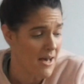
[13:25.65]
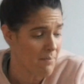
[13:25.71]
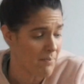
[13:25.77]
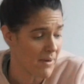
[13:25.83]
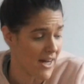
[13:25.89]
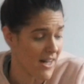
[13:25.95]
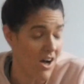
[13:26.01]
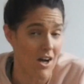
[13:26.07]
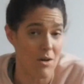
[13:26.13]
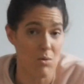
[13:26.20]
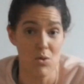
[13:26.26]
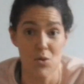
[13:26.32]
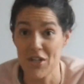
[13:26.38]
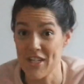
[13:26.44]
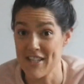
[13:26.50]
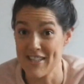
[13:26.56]
But I
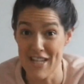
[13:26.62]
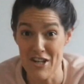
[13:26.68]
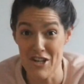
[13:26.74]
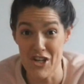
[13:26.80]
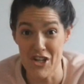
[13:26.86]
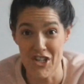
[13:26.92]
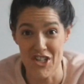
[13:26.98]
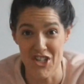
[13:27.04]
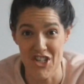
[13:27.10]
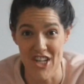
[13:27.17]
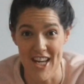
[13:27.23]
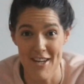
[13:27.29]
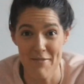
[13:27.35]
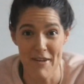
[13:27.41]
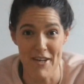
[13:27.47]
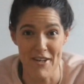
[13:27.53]
will continue to
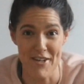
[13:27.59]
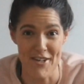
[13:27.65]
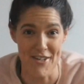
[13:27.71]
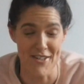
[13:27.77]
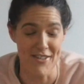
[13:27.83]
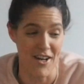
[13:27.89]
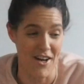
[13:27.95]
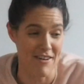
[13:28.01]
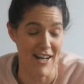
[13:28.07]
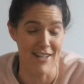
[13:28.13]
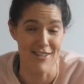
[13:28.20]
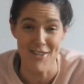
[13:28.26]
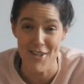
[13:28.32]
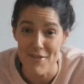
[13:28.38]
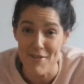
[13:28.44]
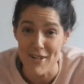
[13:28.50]
share because I've had
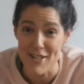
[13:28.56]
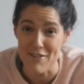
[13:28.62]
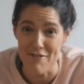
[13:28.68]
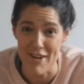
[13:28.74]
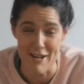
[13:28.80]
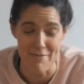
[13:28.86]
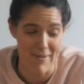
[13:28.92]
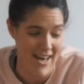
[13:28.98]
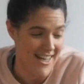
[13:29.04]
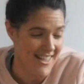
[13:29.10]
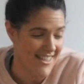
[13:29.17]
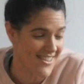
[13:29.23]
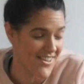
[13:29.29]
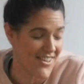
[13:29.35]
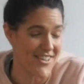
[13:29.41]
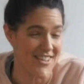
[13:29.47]
so much feedback,
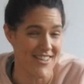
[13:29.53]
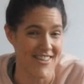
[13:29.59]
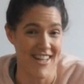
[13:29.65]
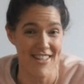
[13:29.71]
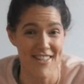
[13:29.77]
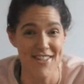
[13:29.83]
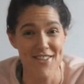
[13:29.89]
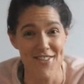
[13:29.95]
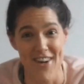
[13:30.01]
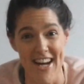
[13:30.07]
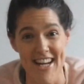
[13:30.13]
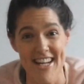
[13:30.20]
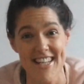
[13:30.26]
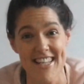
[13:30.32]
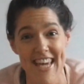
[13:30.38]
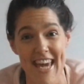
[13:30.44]
so that's great.